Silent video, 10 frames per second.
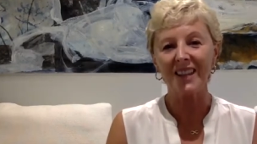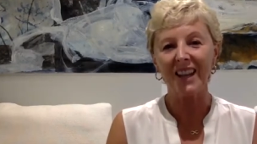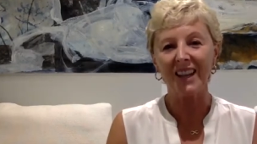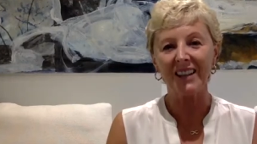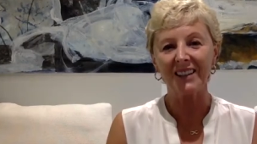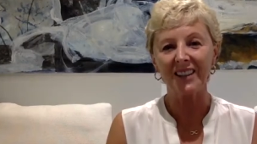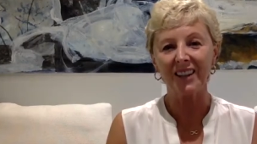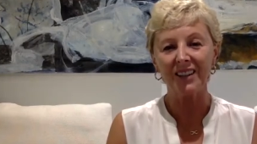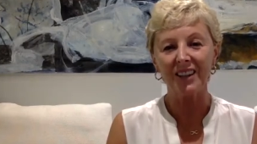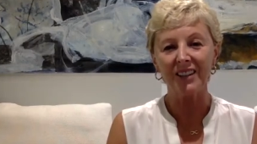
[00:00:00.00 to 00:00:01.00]
And I
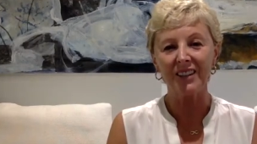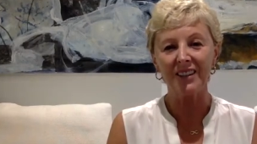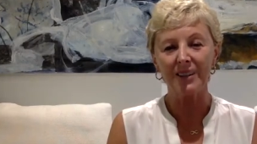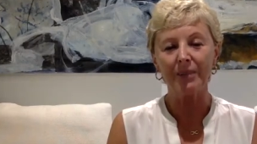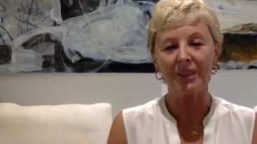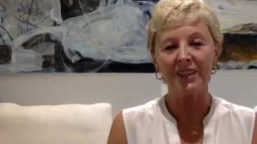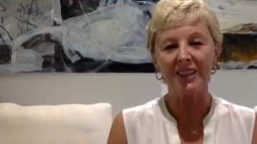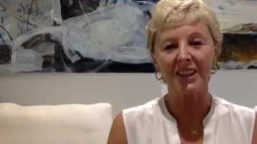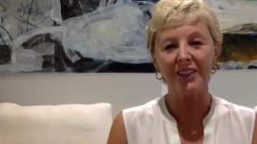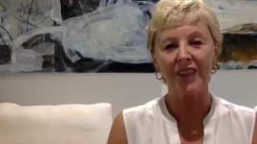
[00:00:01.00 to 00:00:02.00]
think the
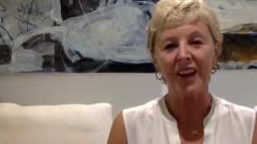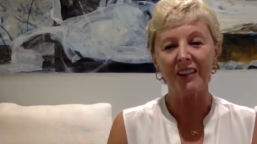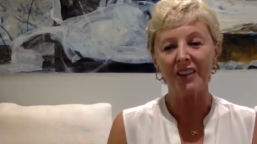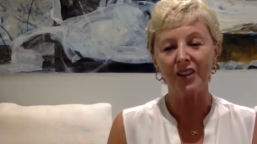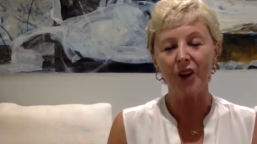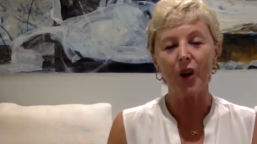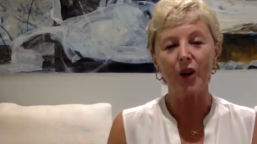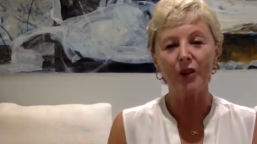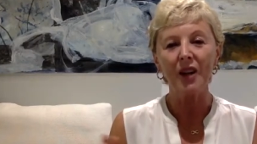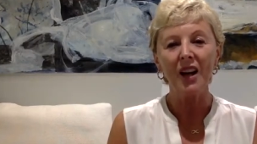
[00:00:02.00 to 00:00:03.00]
simplicity of that, you
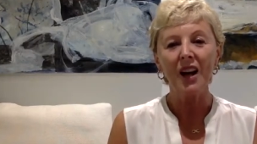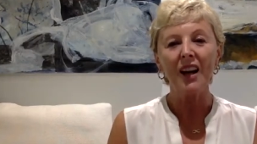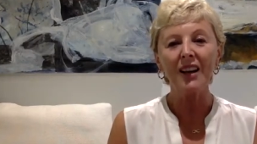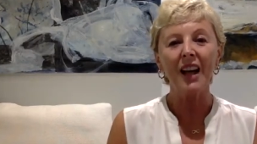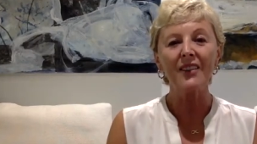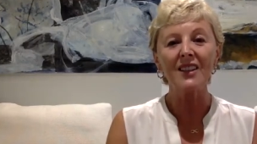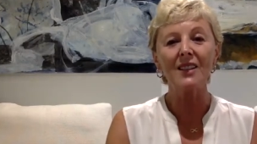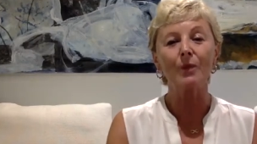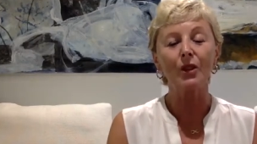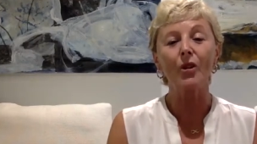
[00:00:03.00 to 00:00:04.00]
know, okay, this
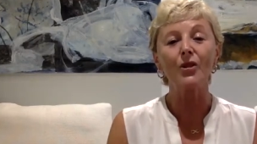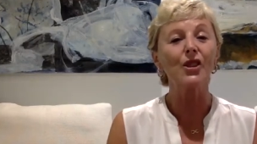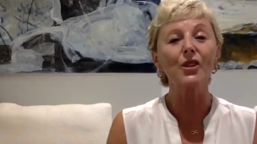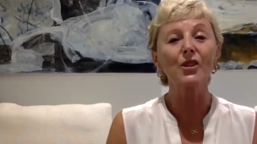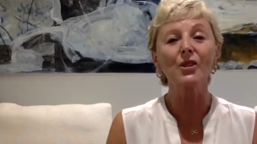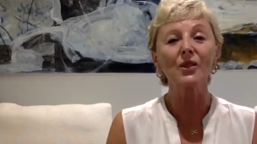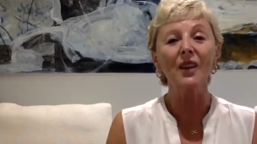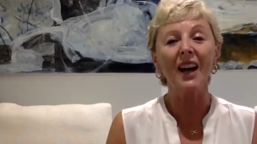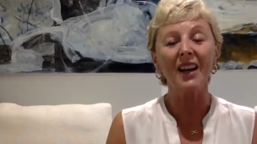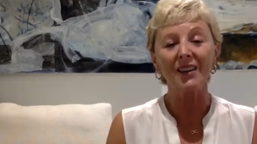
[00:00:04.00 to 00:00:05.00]
is what I'll do,
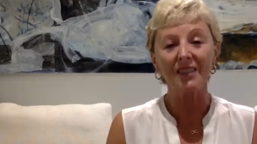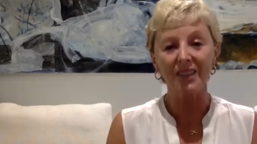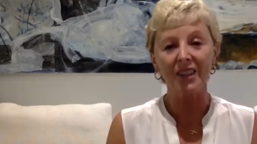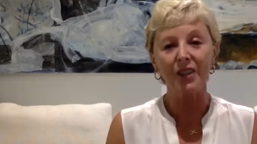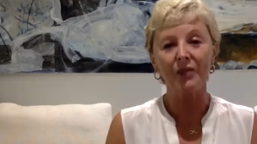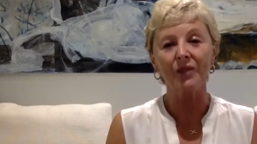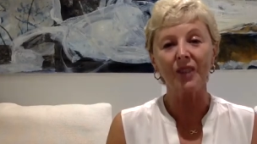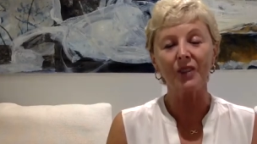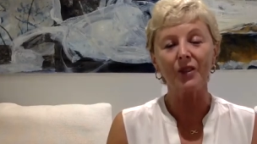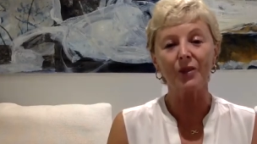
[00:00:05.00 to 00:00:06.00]
and then
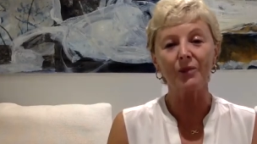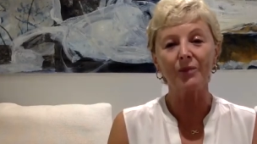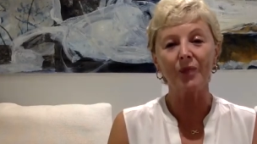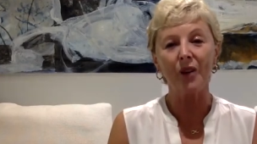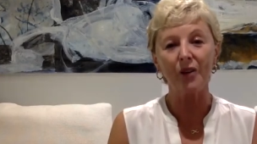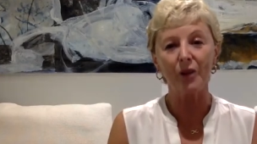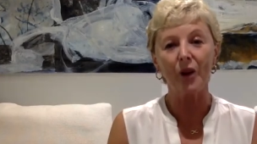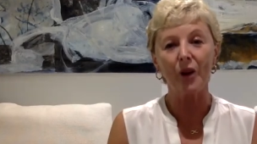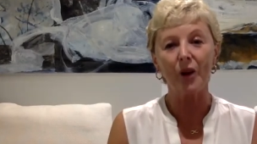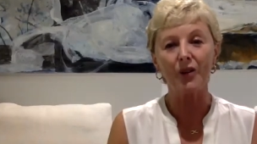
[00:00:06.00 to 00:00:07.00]
you on your
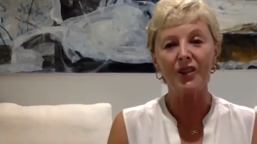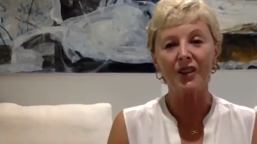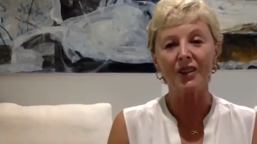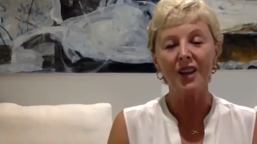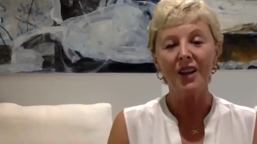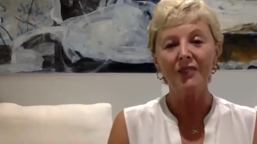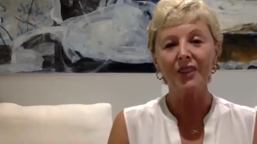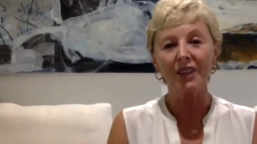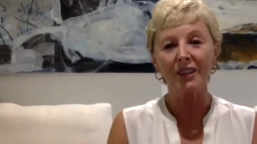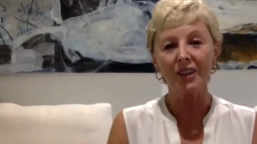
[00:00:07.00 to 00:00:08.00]
road to
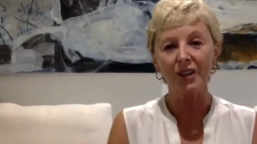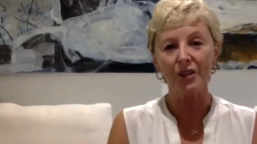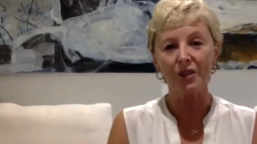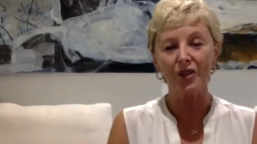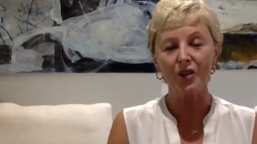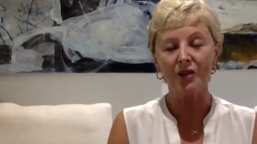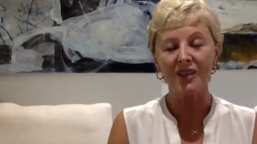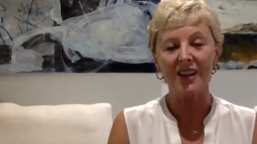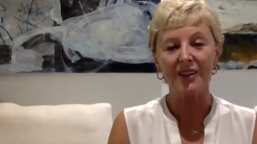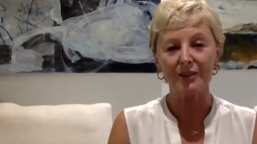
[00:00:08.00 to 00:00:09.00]
feeling like your usual
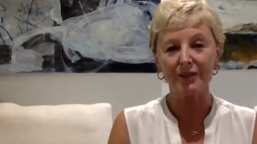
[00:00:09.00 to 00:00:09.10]
self.